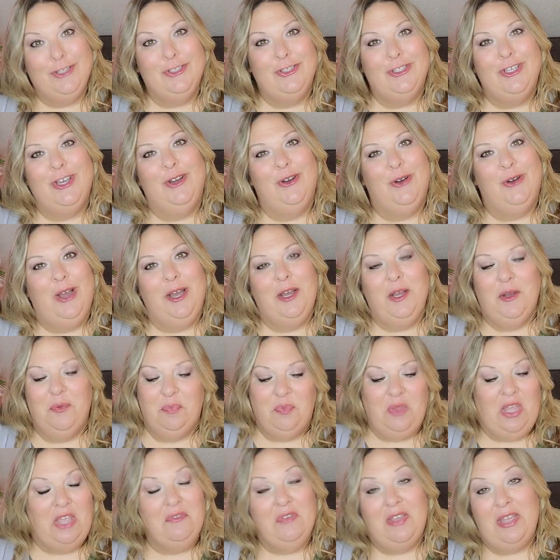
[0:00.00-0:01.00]
So
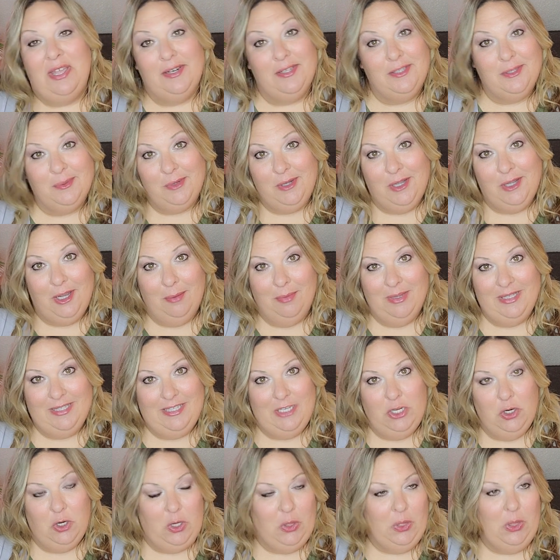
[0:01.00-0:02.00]
um, I've had some comments
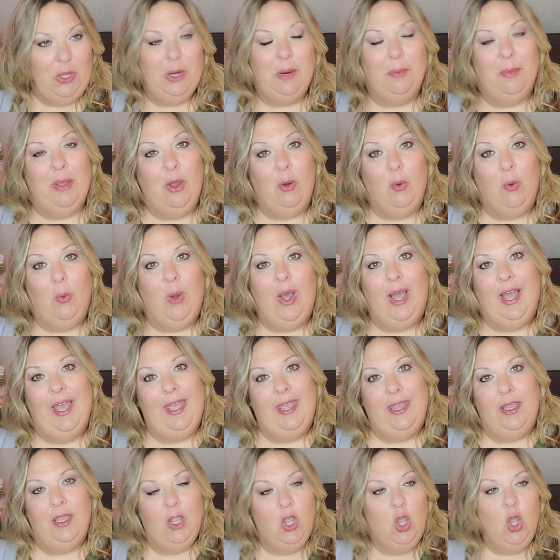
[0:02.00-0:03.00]
here and there about
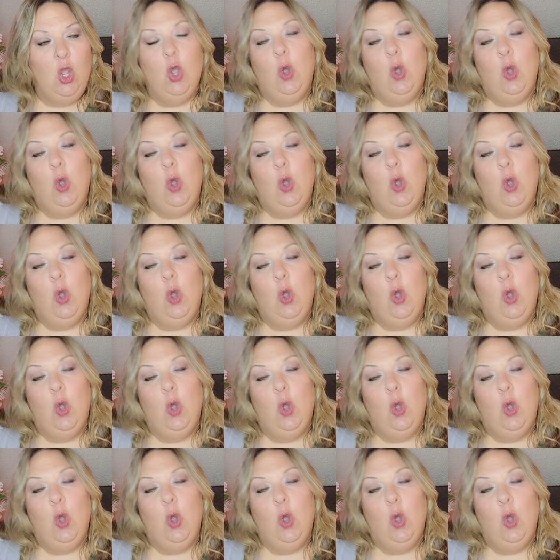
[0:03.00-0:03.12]
why